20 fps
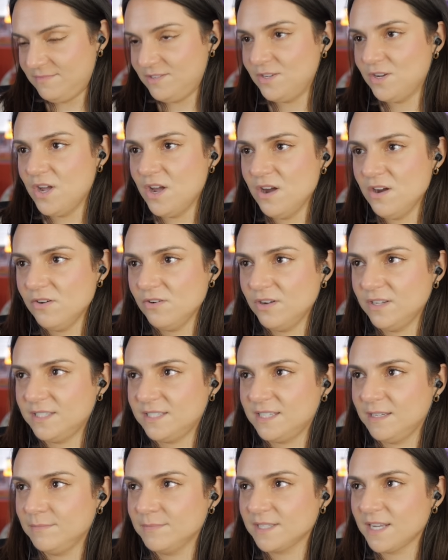no, it
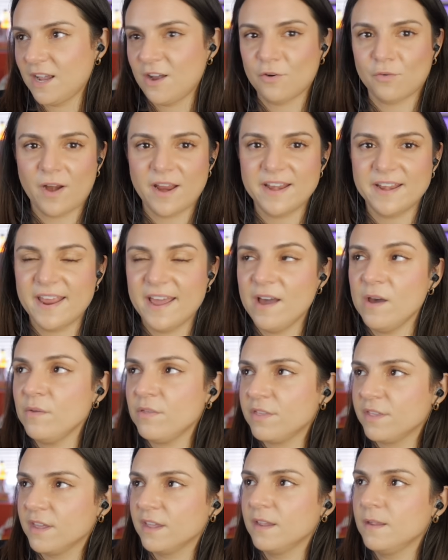seems like a right now
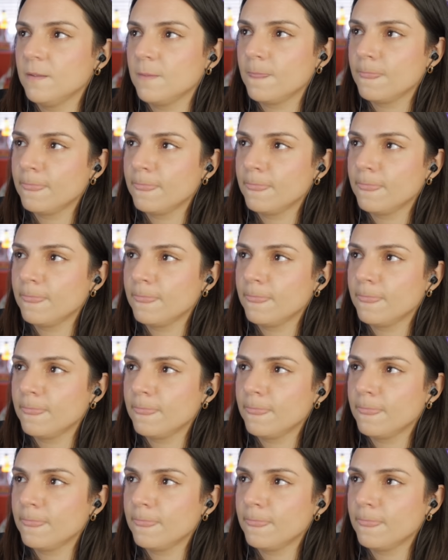thing.